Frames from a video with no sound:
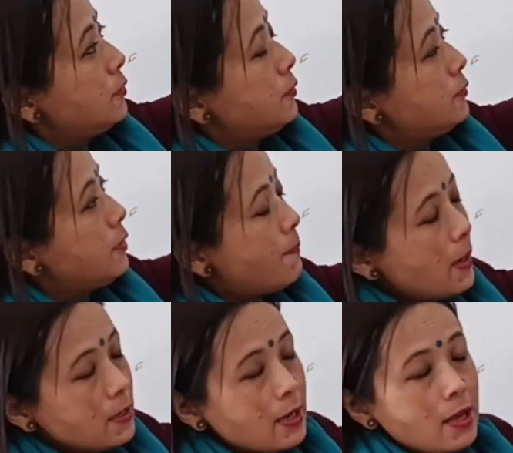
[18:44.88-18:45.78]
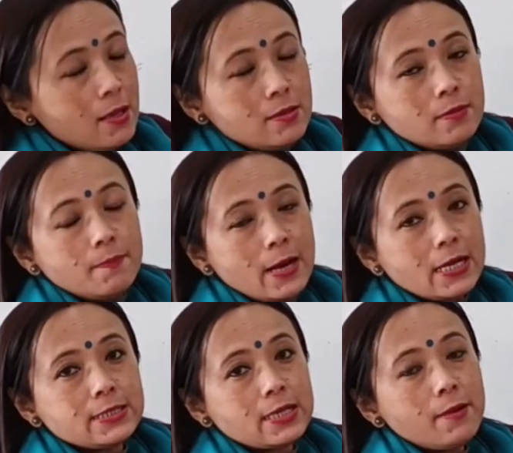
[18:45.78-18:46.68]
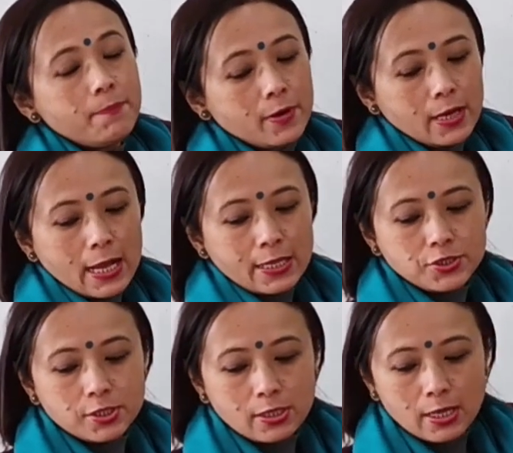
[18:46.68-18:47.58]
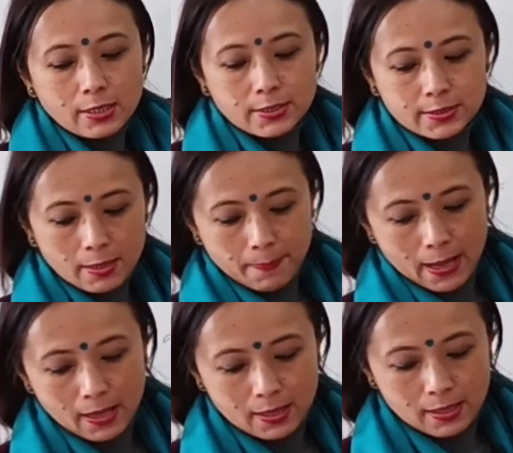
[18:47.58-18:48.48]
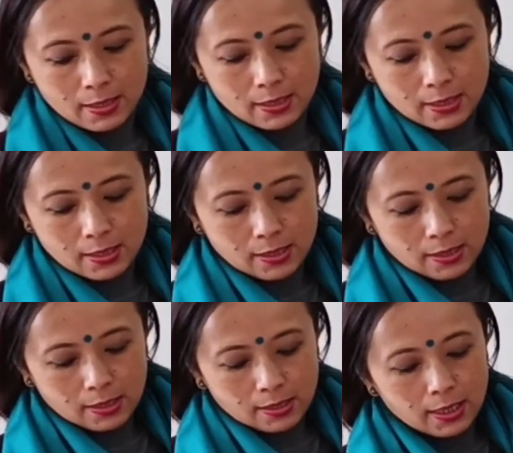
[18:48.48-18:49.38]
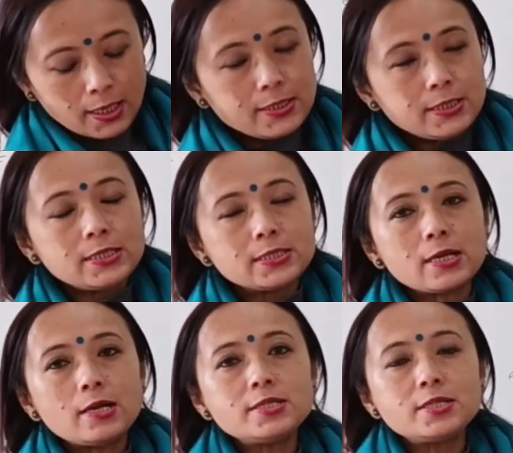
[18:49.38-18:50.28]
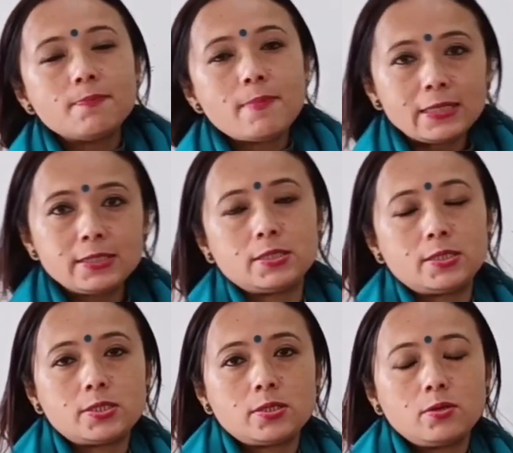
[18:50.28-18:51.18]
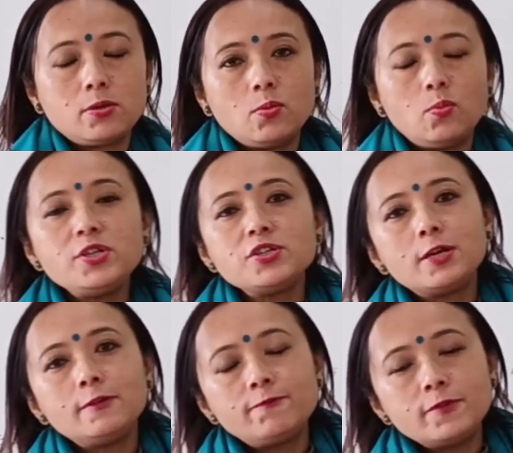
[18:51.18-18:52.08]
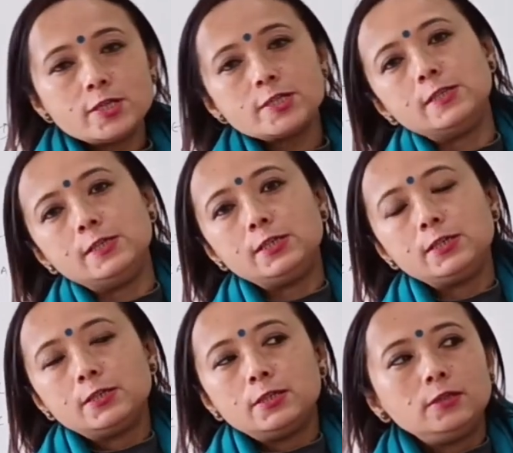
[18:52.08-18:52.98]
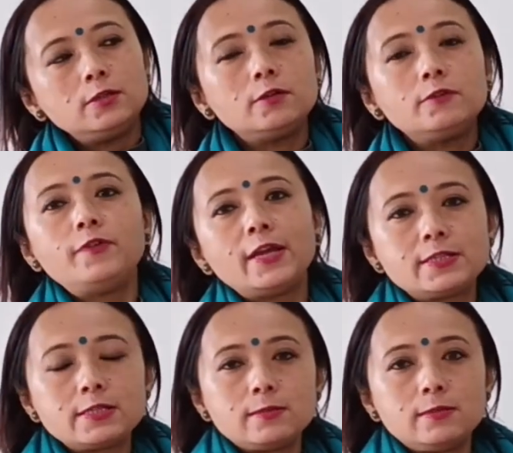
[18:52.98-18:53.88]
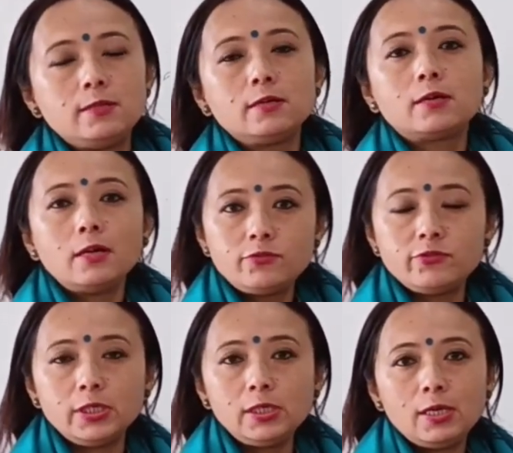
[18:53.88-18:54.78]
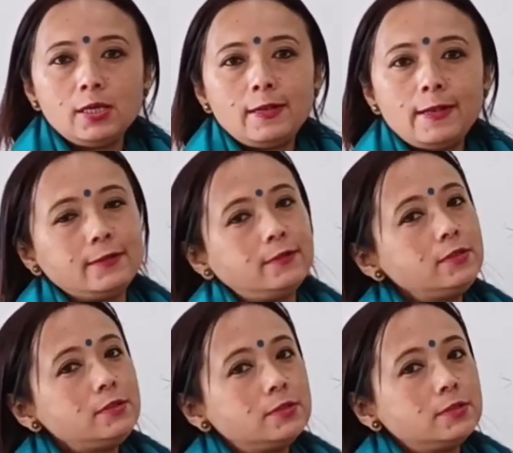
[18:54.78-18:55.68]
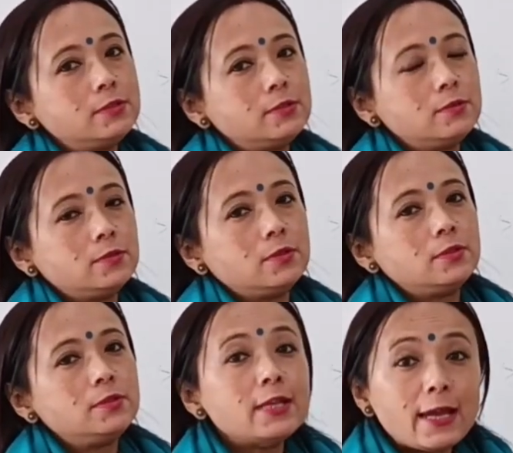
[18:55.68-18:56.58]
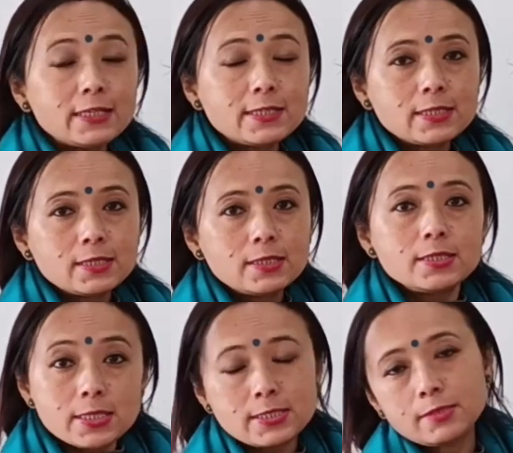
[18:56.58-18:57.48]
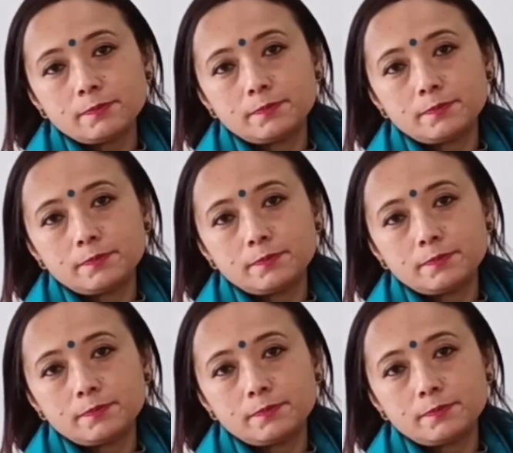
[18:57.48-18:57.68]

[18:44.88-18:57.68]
the Banga Bhasa Prakashika Sabha, it discussed matters which adversely affected the country, like the tax system.